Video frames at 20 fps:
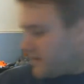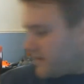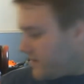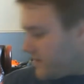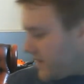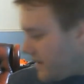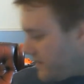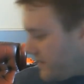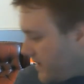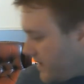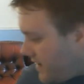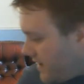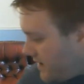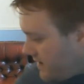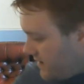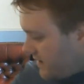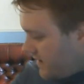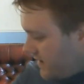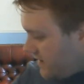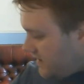down there.
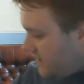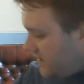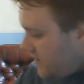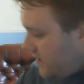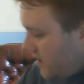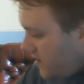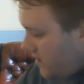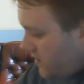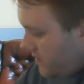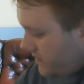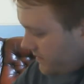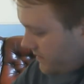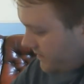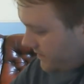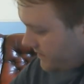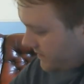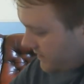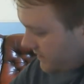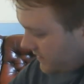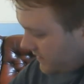So,
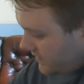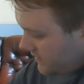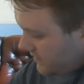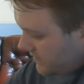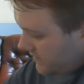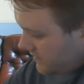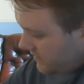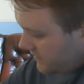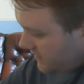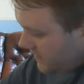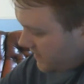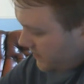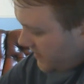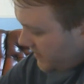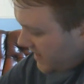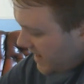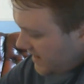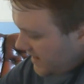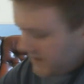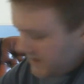the
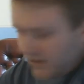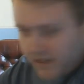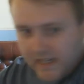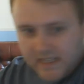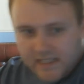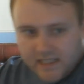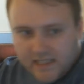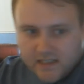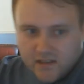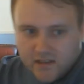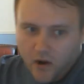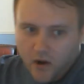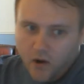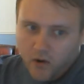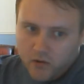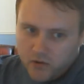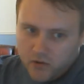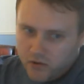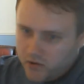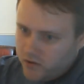pièce de
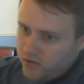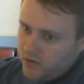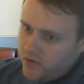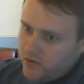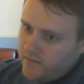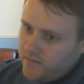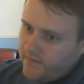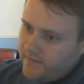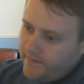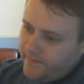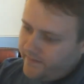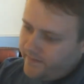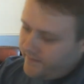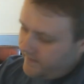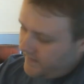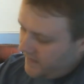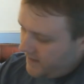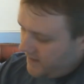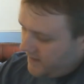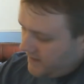résistance,
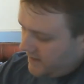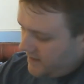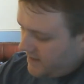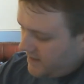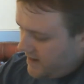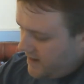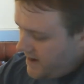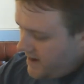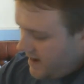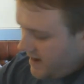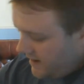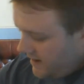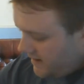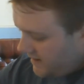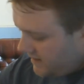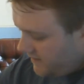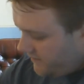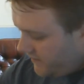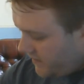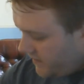as they say in
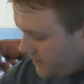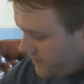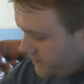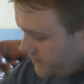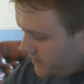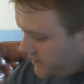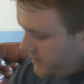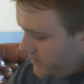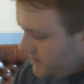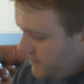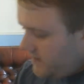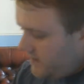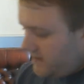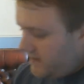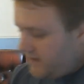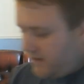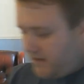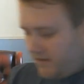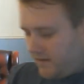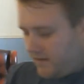the France,
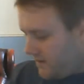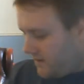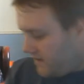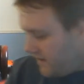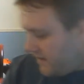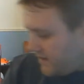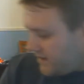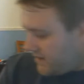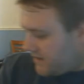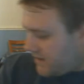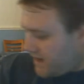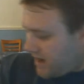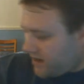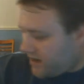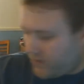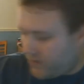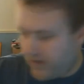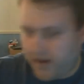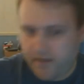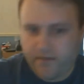is the
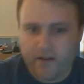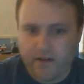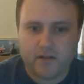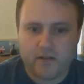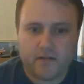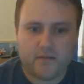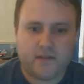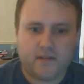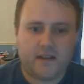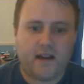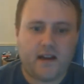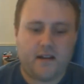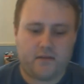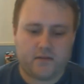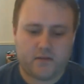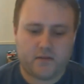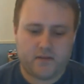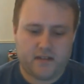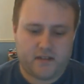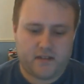actual headphones themselves,
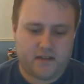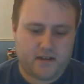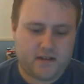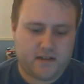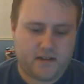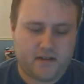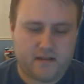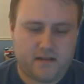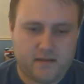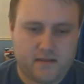which are